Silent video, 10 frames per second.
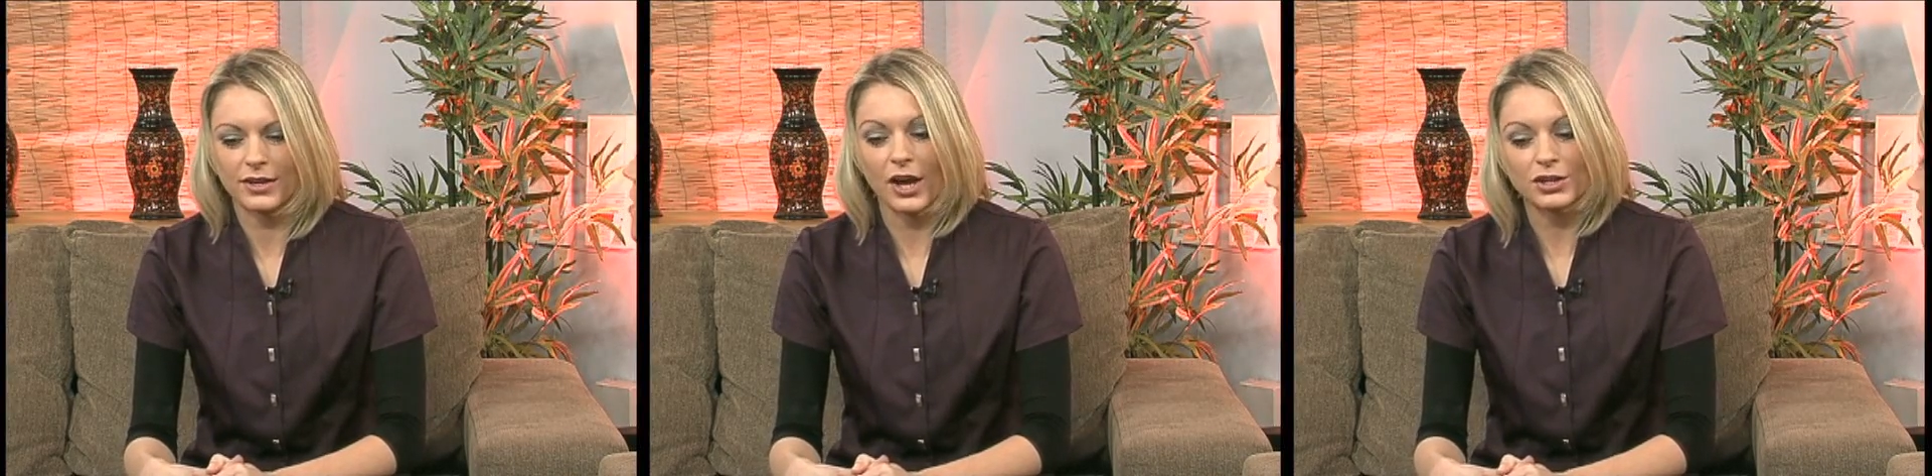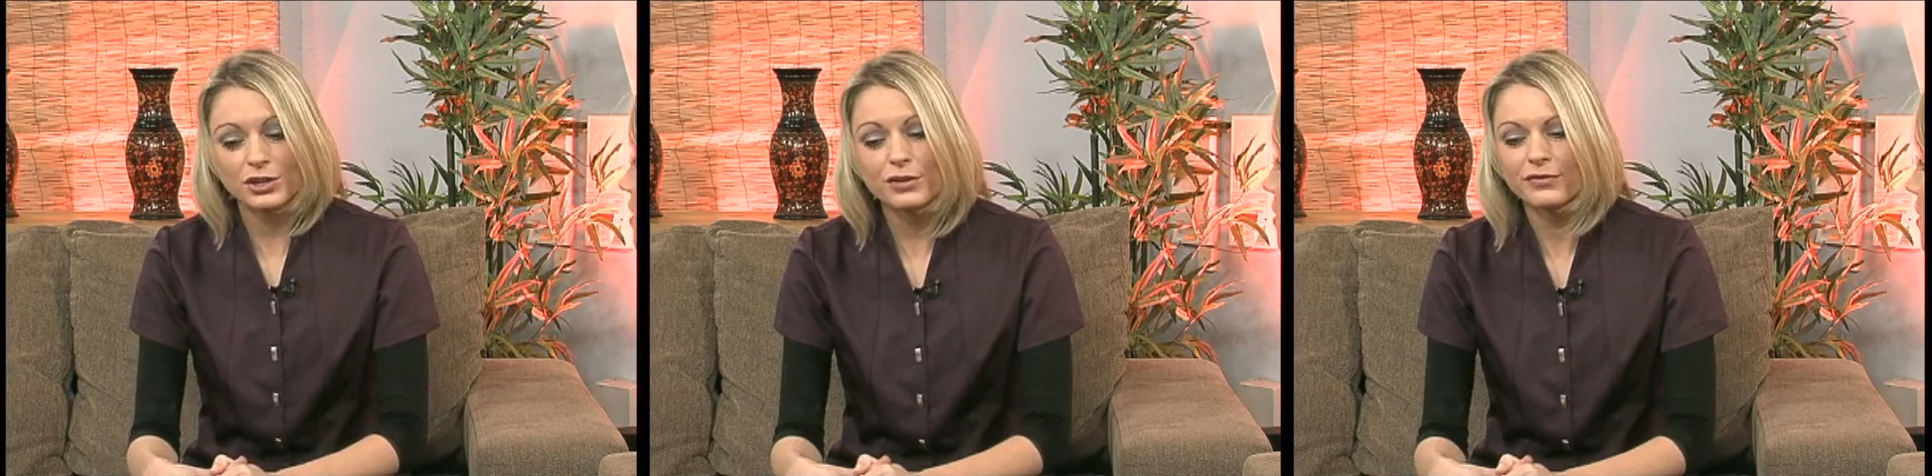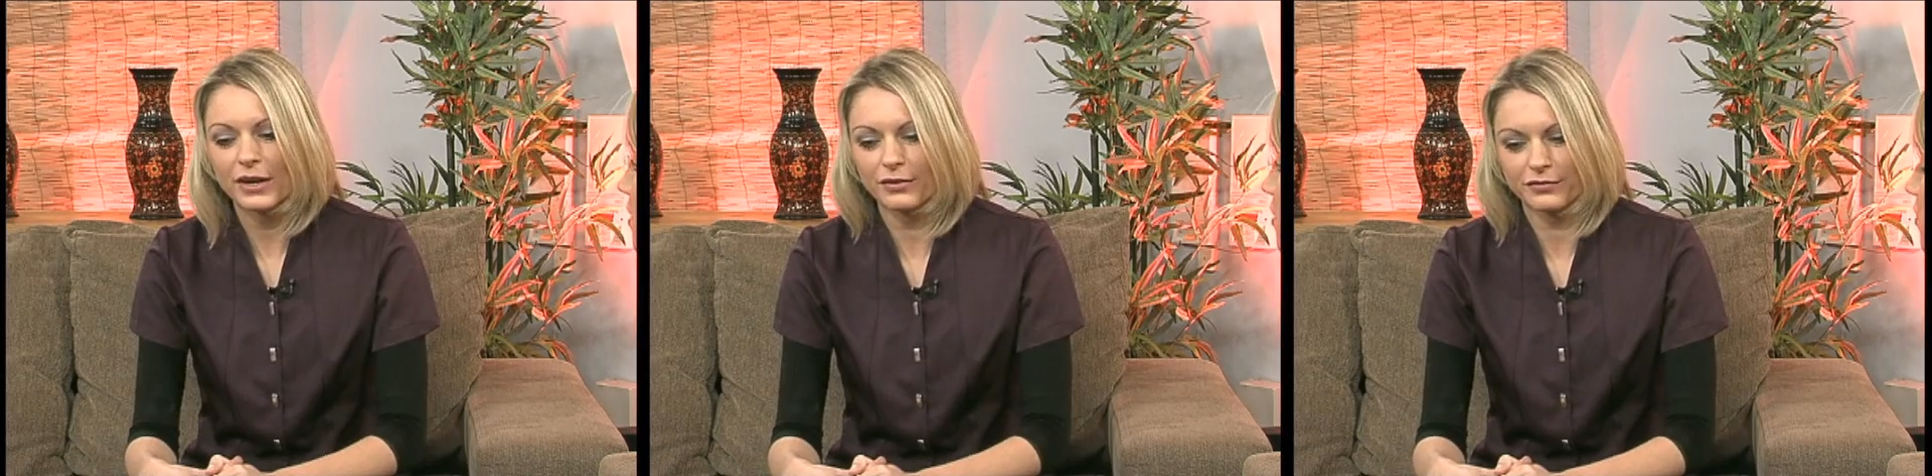And I do
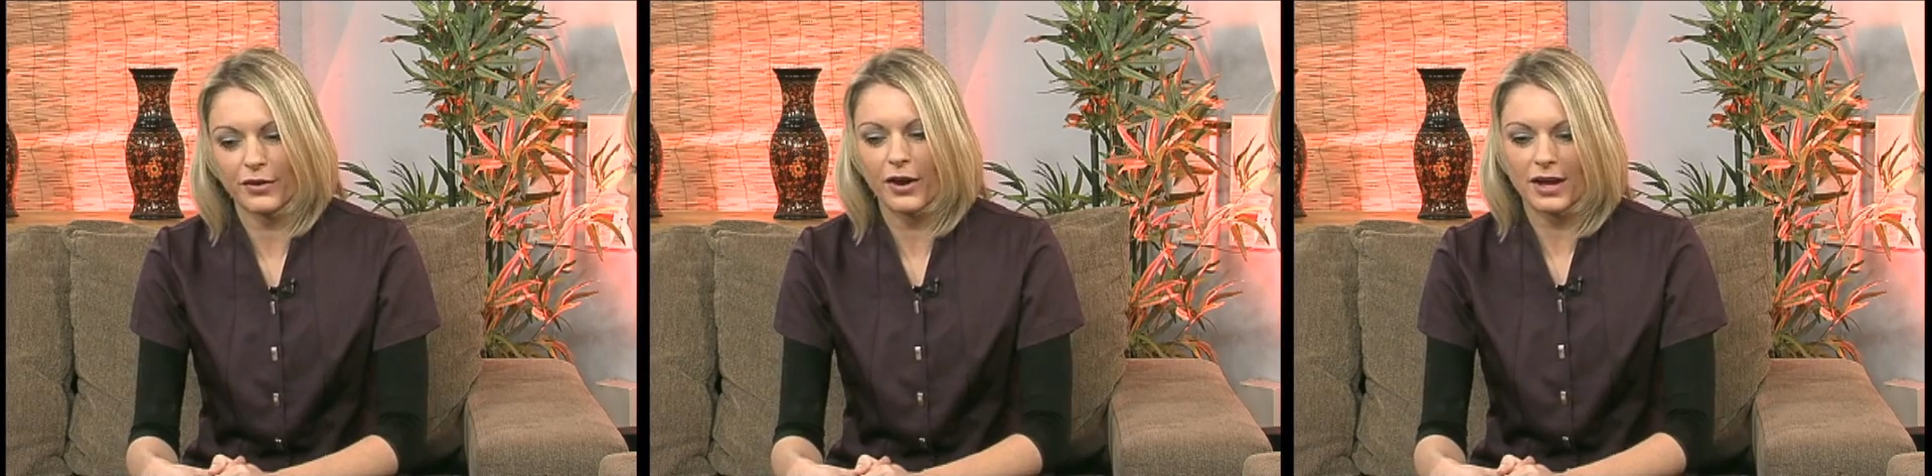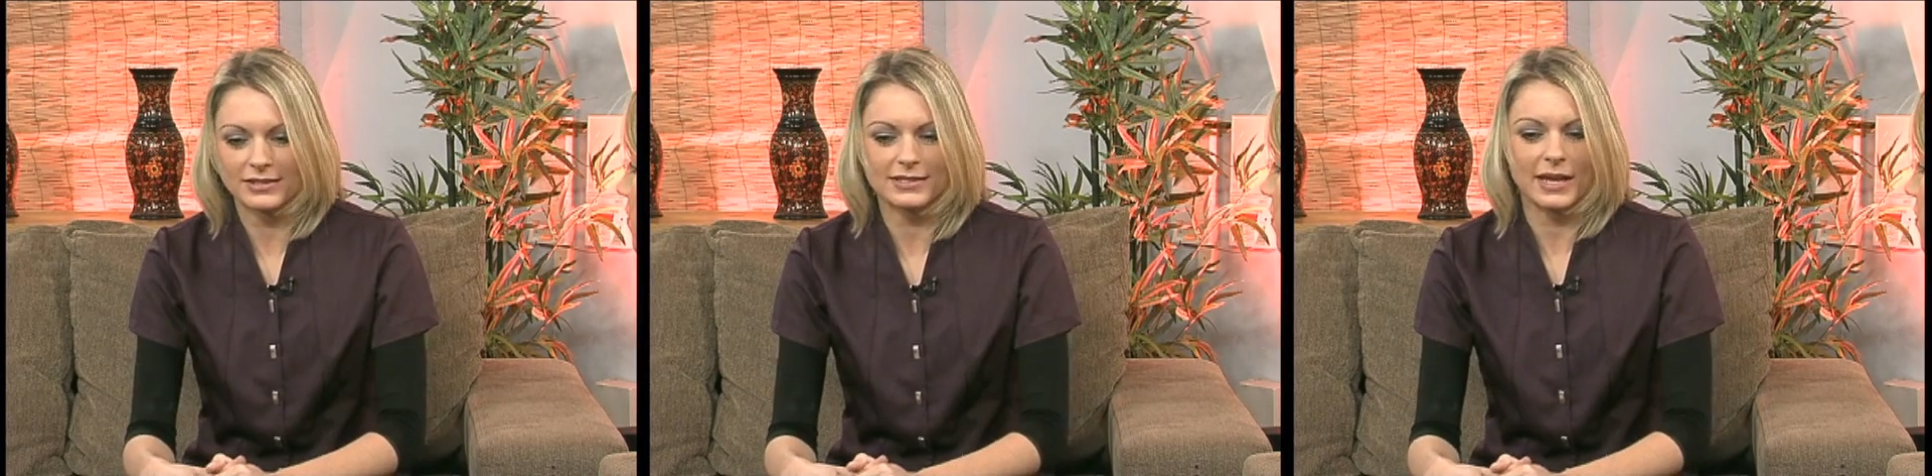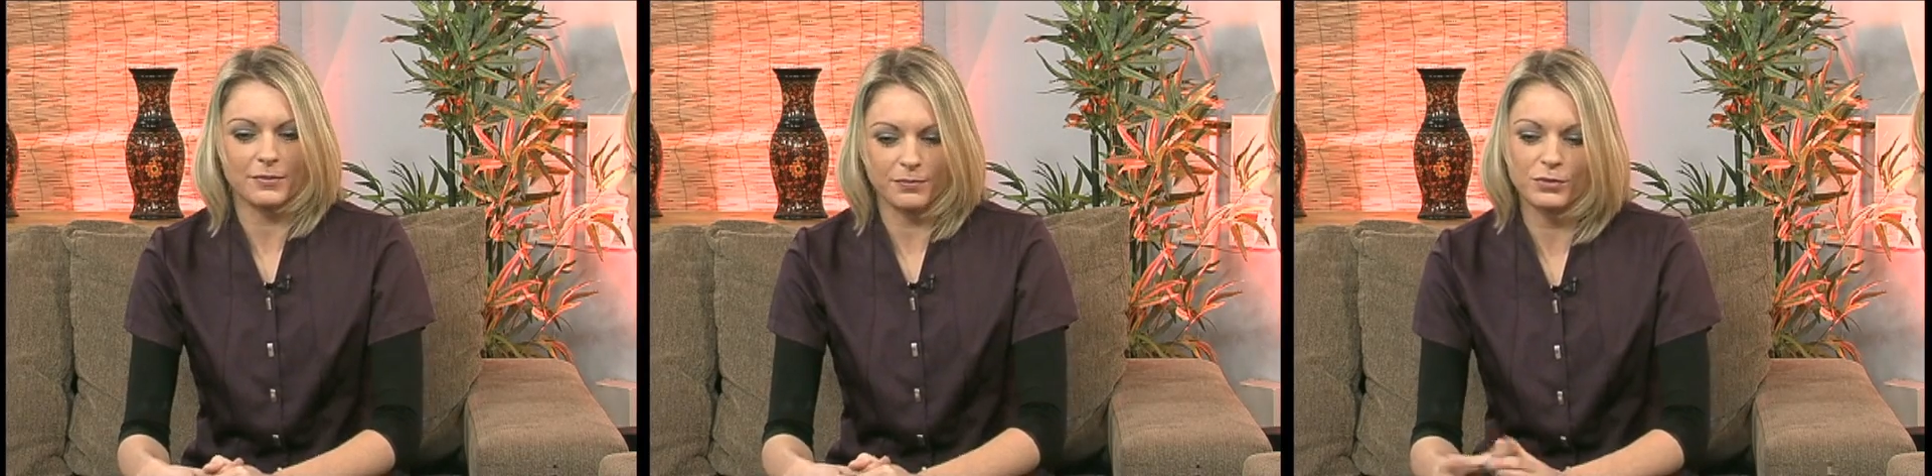feel for, as I say,